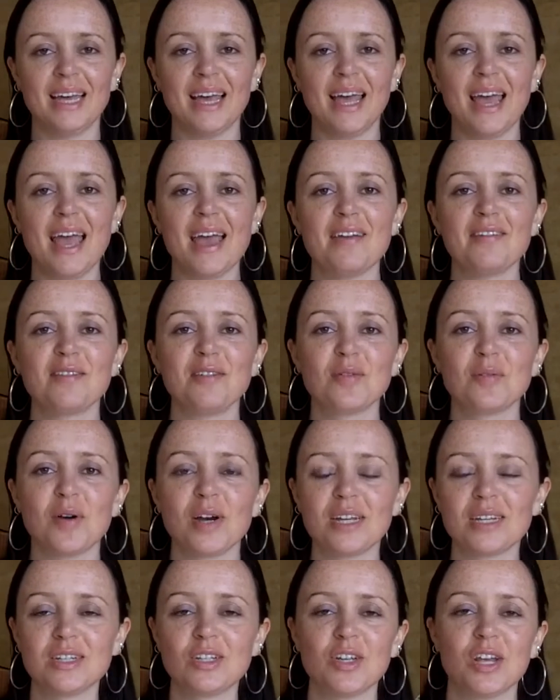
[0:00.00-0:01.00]
Hey
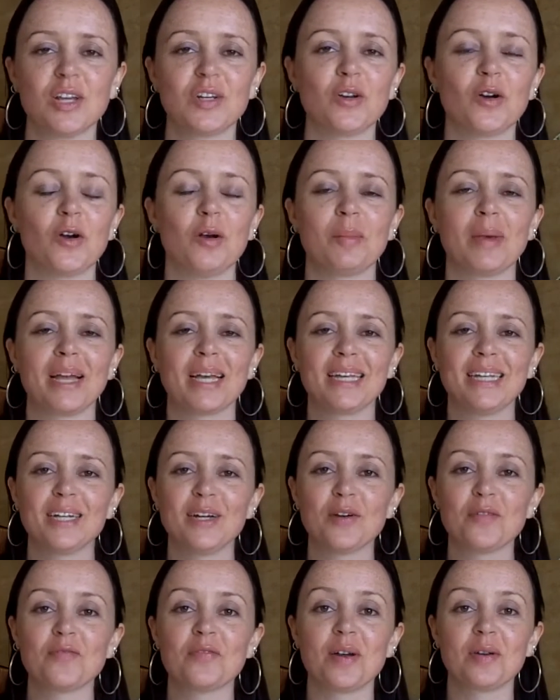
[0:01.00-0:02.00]
everyone, Jane Cormack
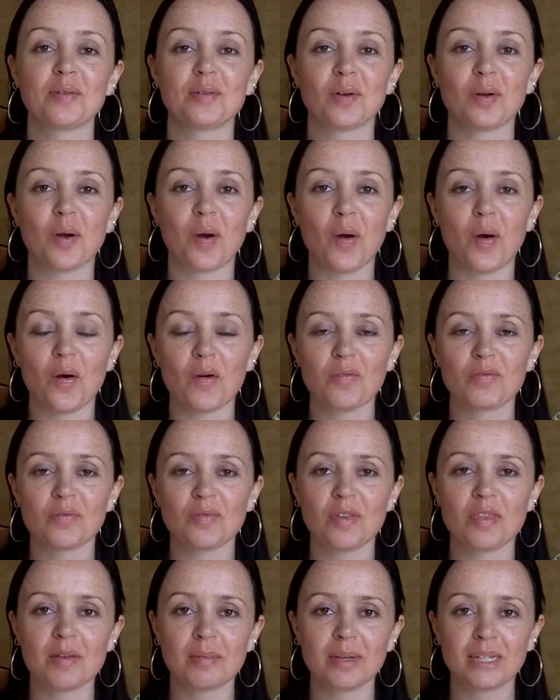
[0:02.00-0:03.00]
here, founder of
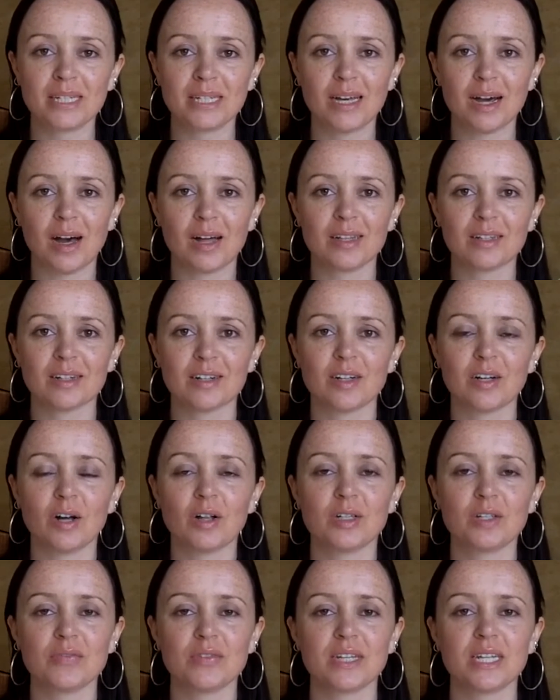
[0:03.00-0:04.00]
Rhythm and Colour,
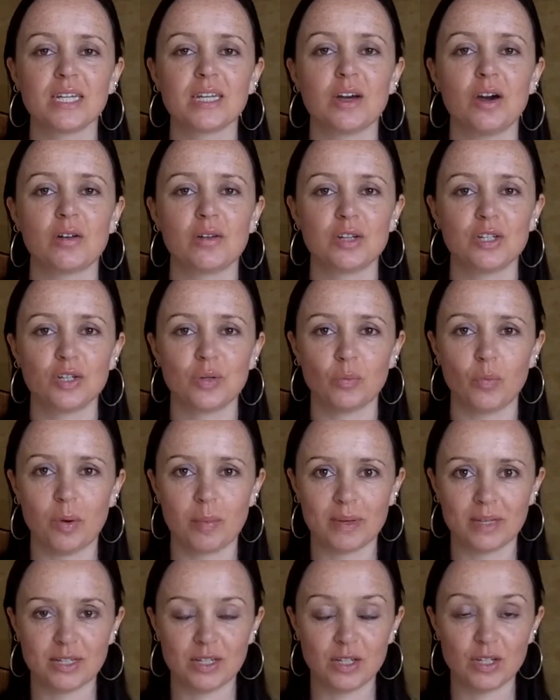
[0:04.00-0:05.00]
Cultivating Courage in
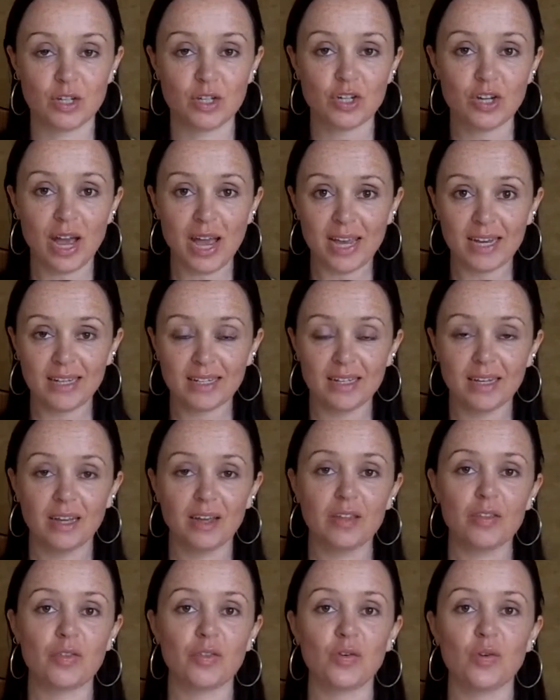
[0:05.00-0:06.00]
Women to Shine
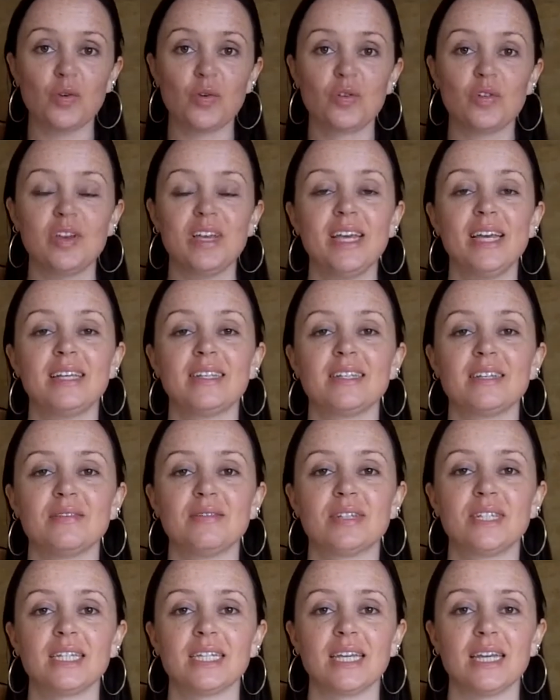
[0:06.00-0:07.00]
Through
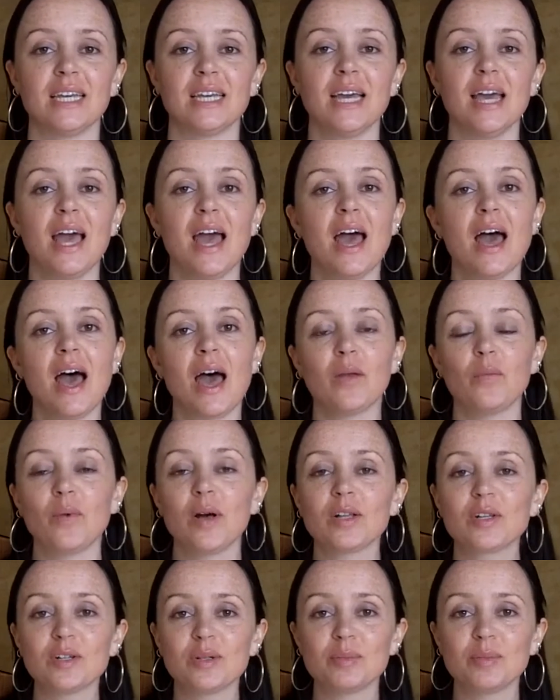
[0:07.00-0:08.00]
Creativity. And
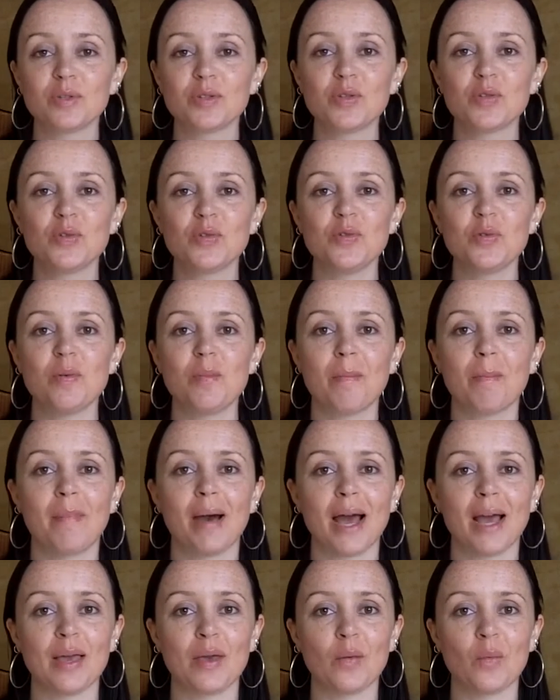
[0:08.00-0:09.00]
welcome to
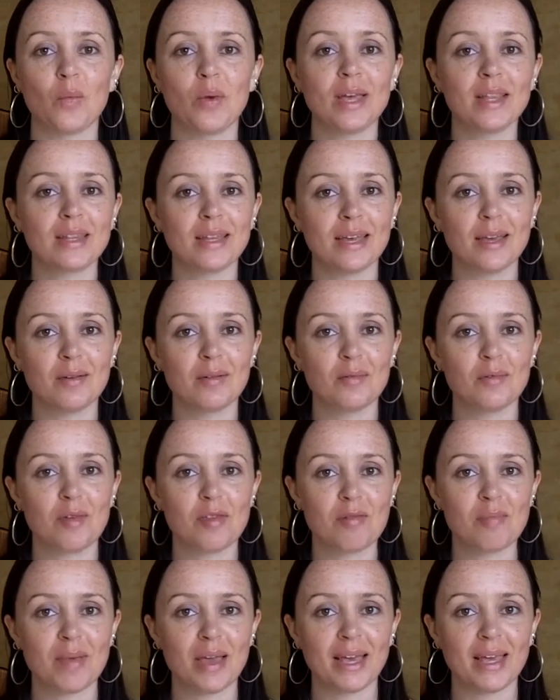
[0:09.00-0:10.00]
my weekly
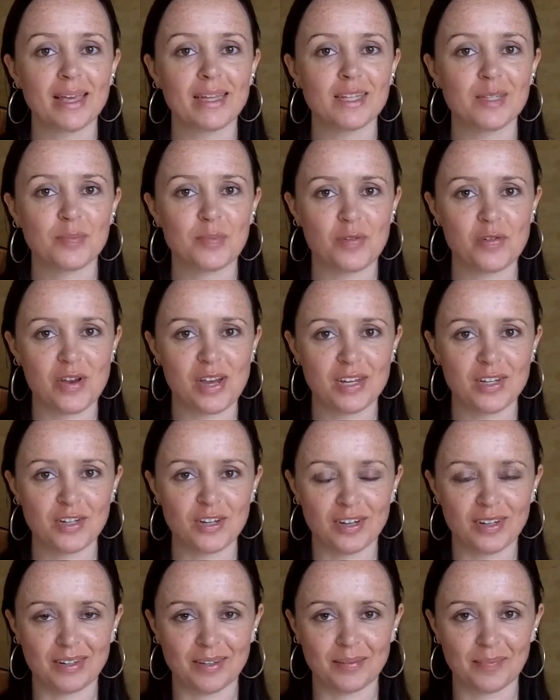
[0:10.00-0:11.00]
rhythmic
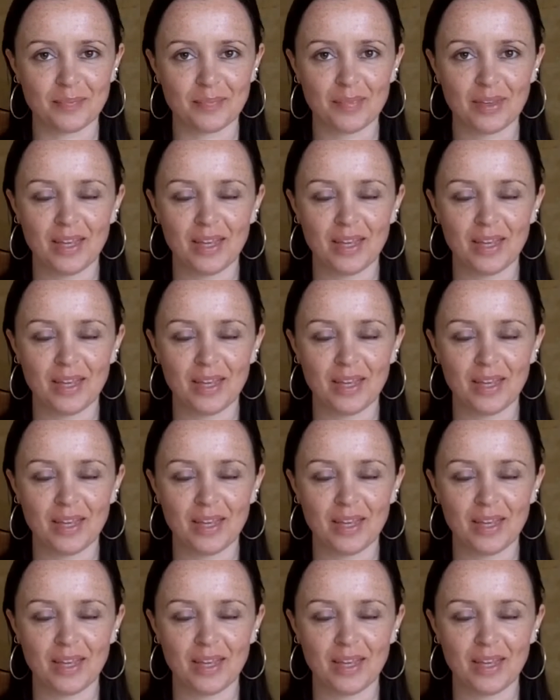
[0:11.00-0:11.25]
inspiration.